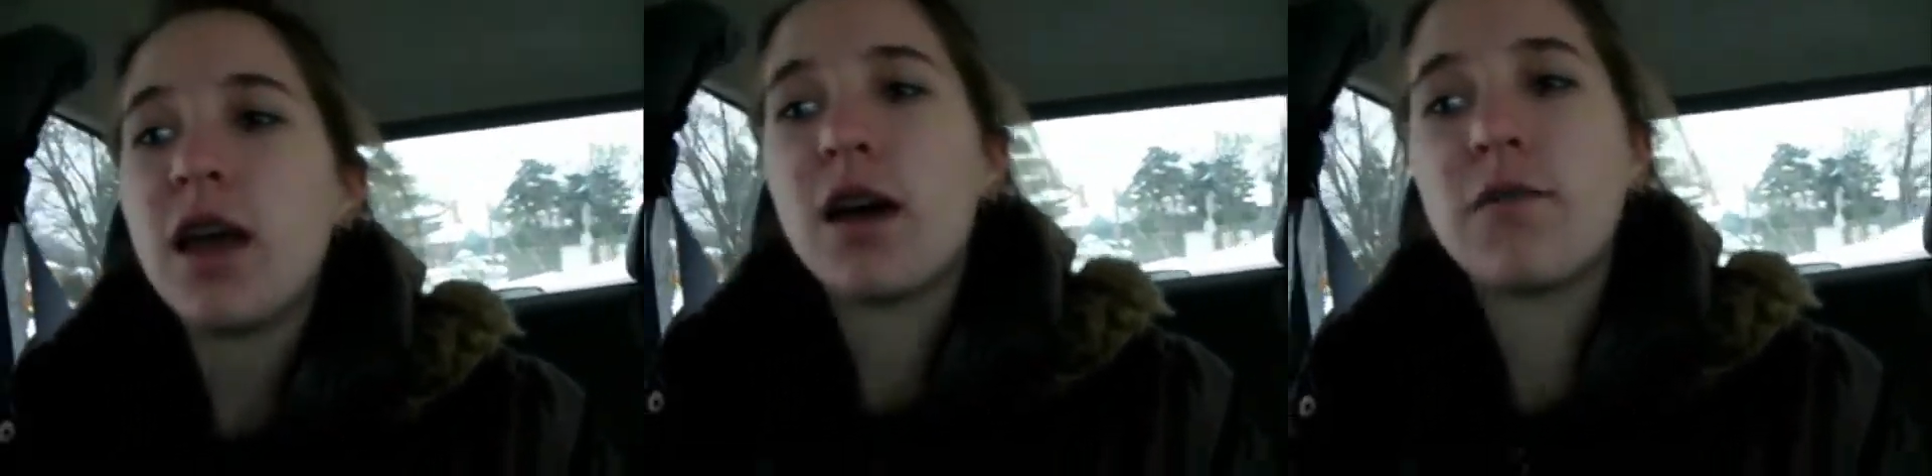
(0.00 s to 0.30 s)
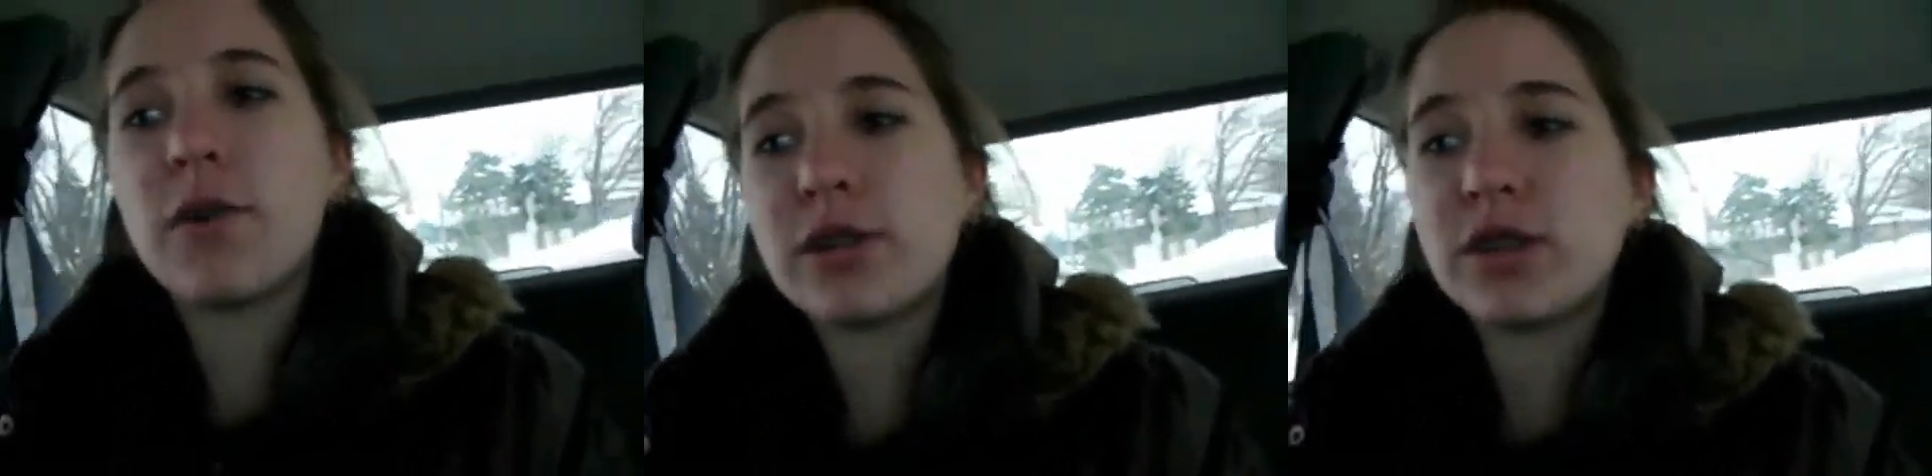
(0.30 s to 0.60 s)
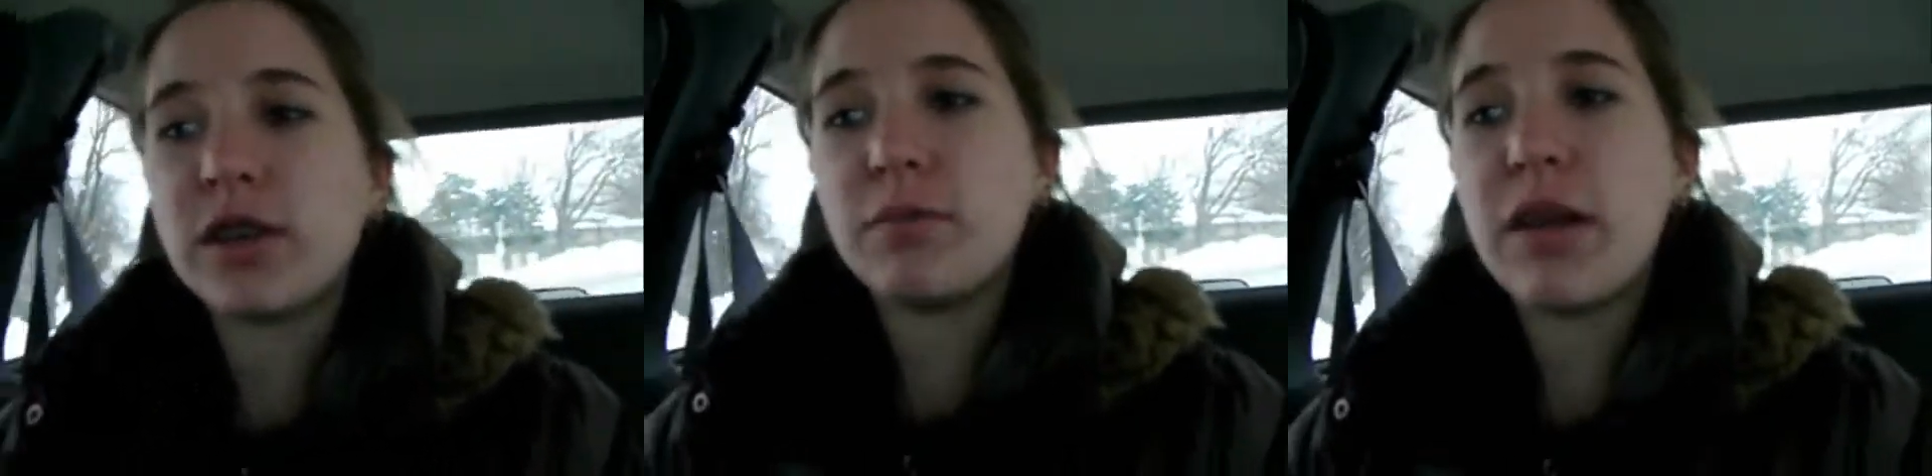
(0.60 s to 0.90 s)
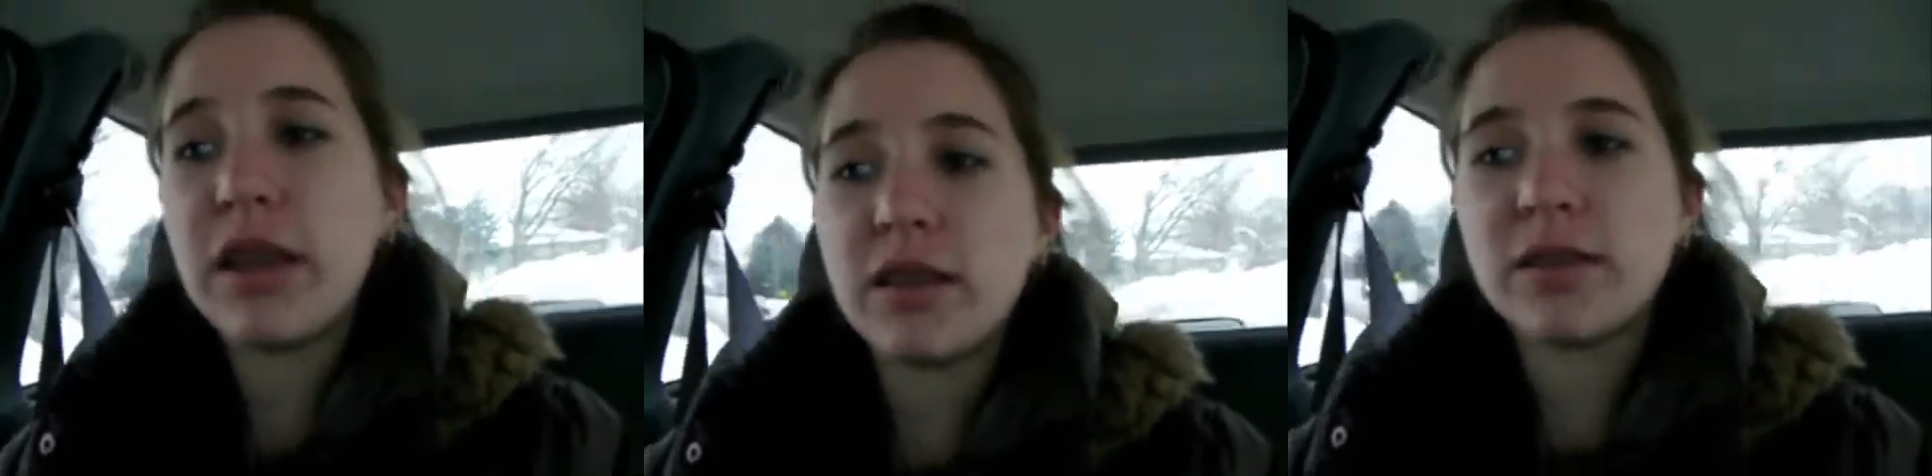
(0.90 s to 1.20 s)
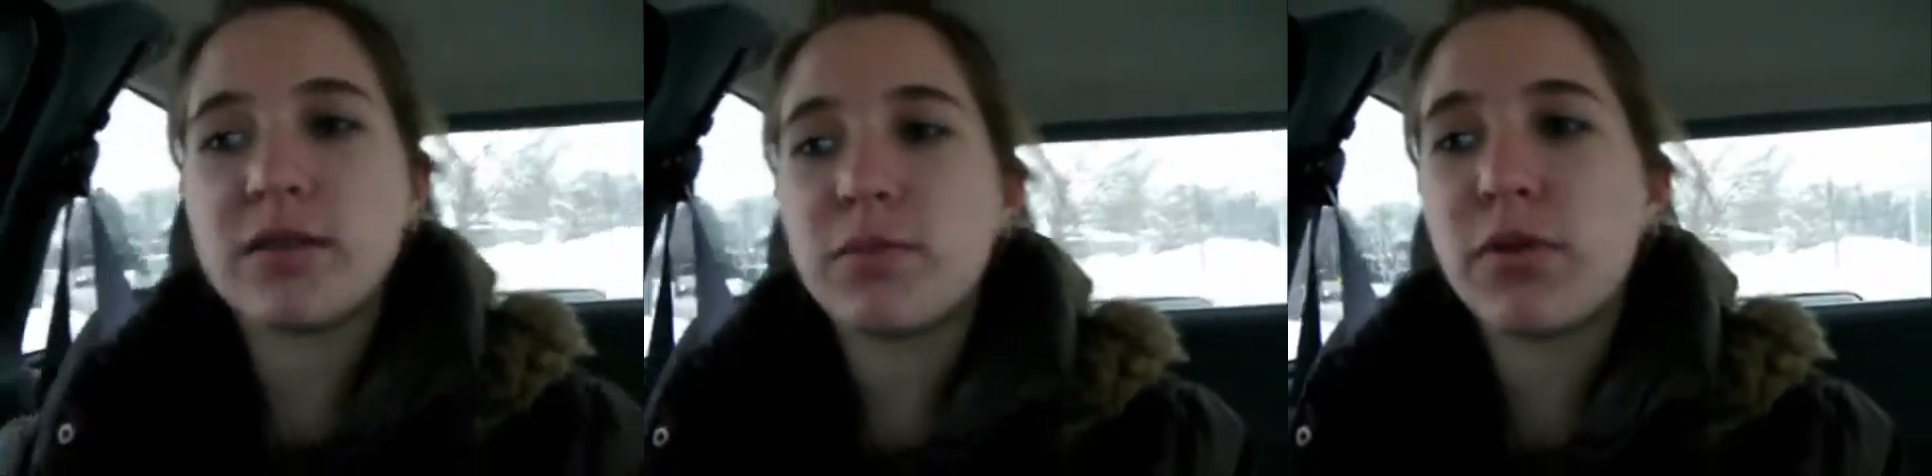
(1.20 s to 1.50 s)
Unfortunately, many of
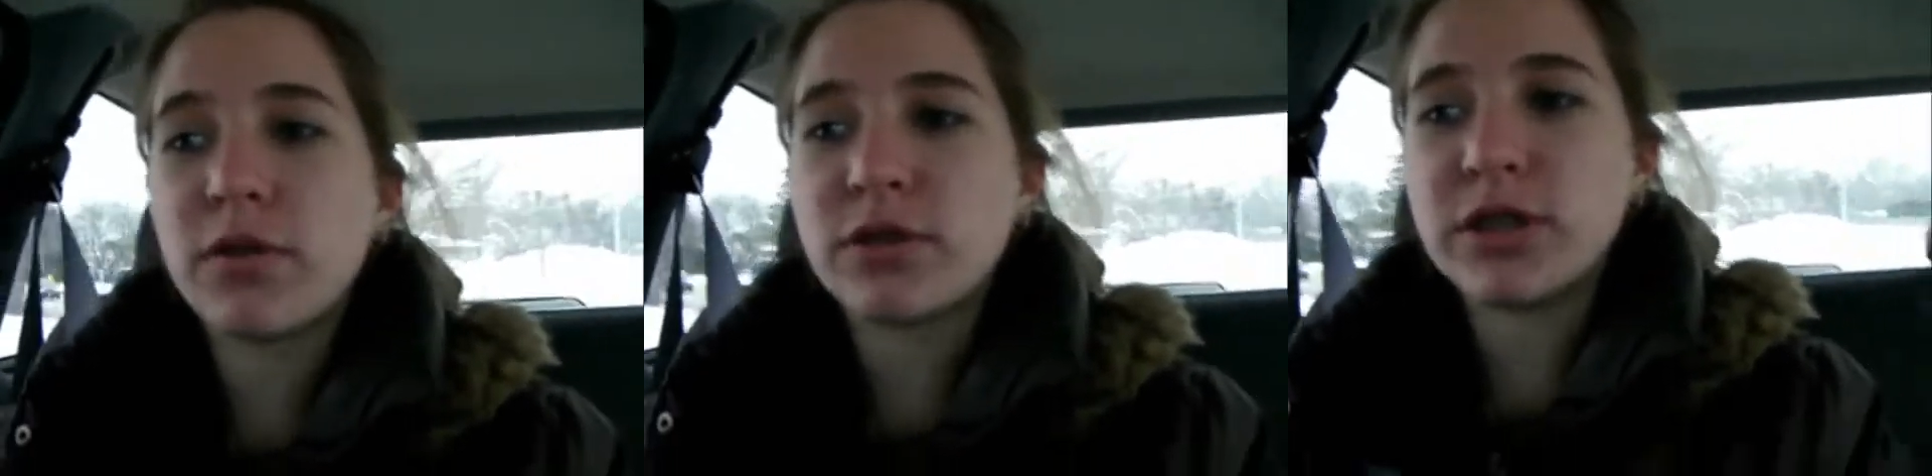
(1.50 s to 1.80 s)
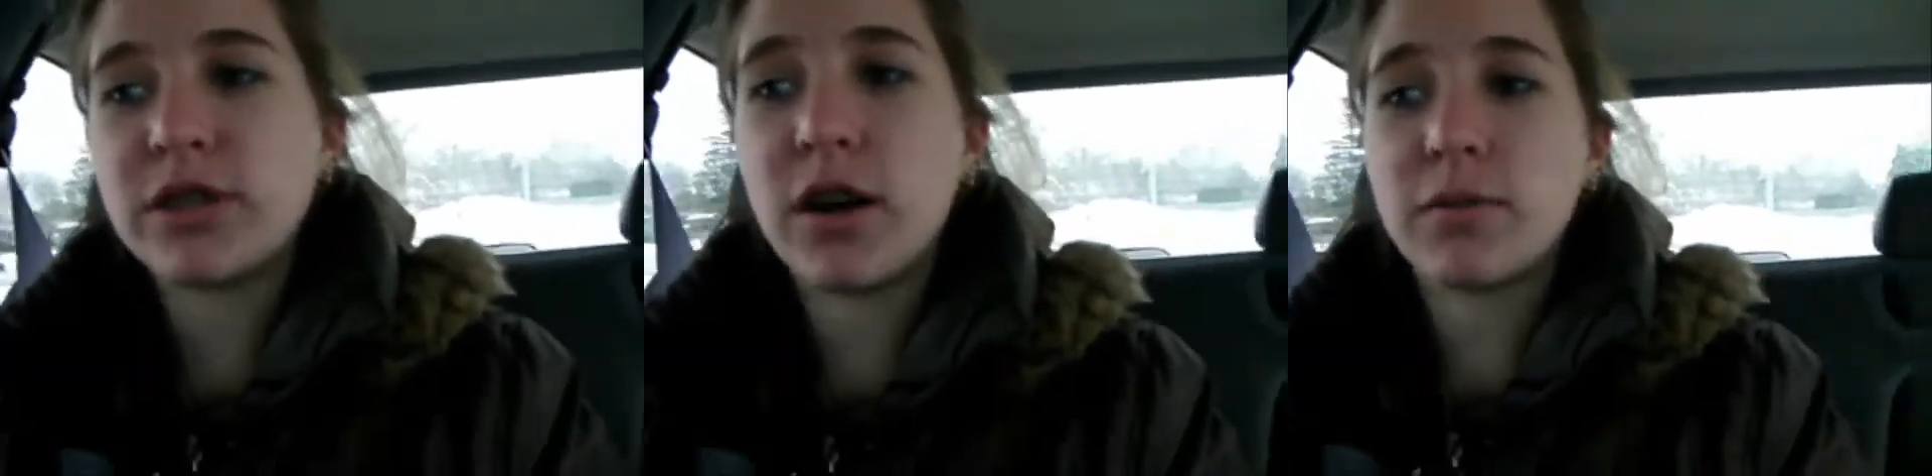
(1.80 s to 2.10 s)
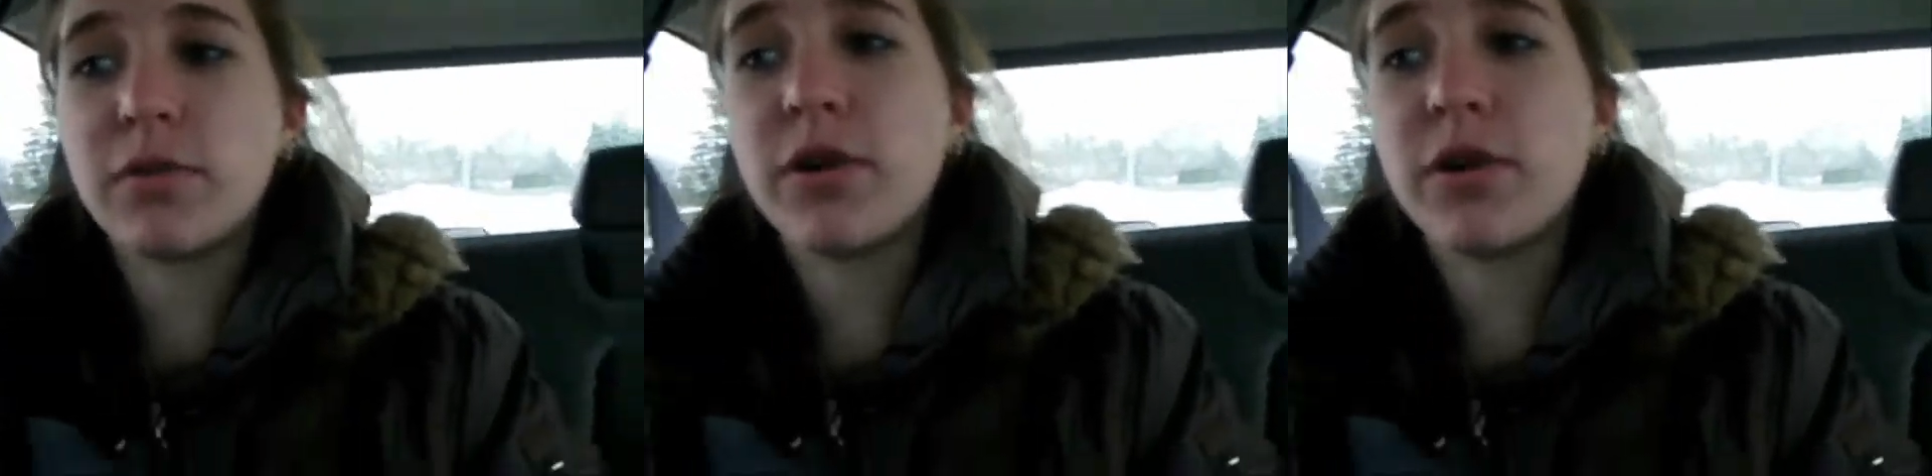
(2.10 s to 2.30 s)
these approaches are